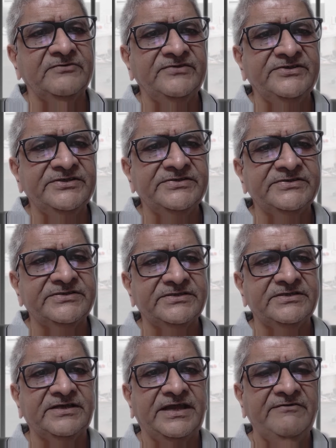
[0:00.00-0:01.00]
which is
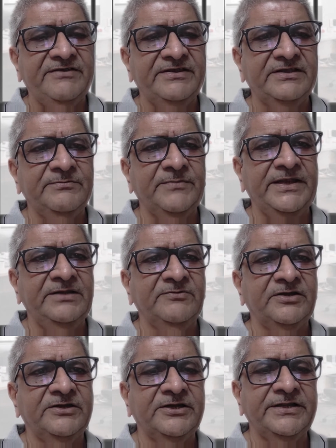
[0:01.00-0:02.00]
having the main
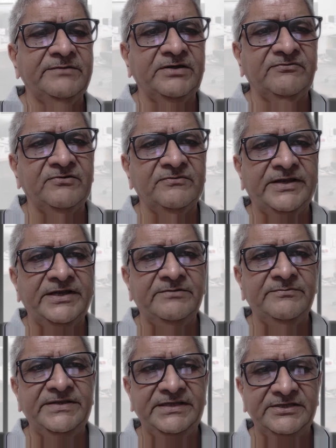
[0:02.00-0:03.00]
trading platform
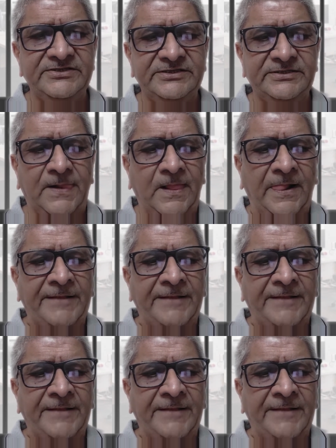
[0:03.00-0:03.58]
at BAC.